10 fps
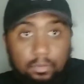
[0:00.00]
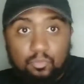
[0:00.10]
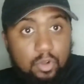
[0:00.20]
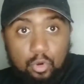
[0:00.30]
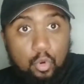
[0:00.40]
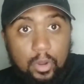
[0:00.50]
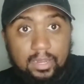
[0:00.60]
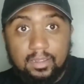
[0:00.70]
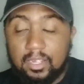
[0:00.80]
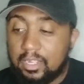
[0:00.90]
him real
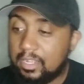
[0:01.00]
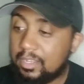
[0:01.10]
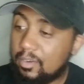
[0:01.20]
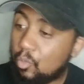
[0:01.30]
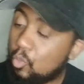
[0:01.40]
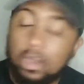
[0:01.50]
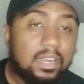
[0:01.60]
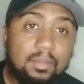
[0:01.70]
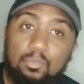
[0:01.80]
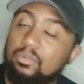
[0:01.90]
quick.
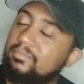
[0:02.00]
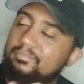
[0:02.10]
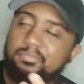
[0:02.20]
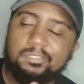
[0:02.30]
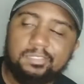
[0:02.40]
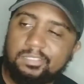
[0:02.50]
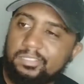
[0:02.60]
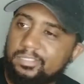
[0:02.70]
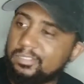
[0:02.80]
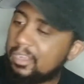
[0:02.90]
One
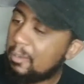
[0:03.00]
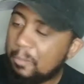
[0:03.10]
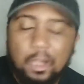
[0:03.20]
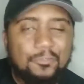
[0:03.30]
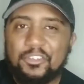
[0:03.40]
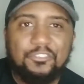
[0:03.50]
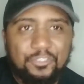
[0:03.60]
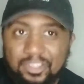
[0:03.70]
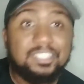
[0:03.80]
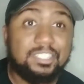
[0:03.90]
perfect
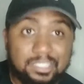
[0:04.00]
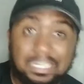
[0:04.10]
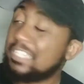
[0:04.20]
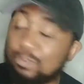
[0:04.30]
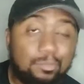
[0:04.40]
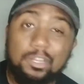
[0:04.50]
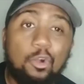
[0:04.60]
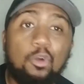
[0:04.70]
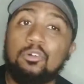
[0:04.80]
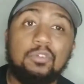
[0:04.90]
finisher. That's what we
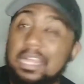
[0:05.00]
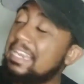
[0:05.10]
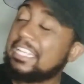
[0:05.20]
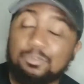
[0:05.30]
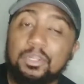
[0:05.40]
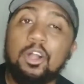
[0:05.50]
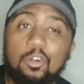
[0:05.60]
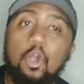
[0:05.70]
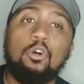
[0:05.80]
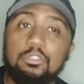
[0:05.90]
gonna
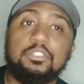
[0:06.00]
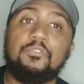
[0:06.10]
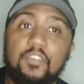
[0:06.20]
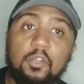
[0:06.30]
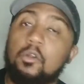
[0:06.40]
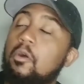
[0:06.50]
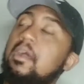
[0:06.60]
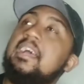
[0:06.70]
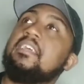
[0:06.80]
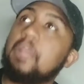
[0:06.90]
call Lucifero.
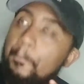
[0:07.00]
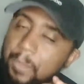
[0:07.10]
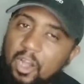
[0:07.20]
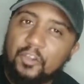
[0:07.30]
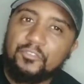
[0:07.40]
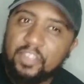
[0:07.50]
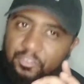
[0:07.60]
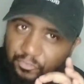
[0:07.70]
The perfect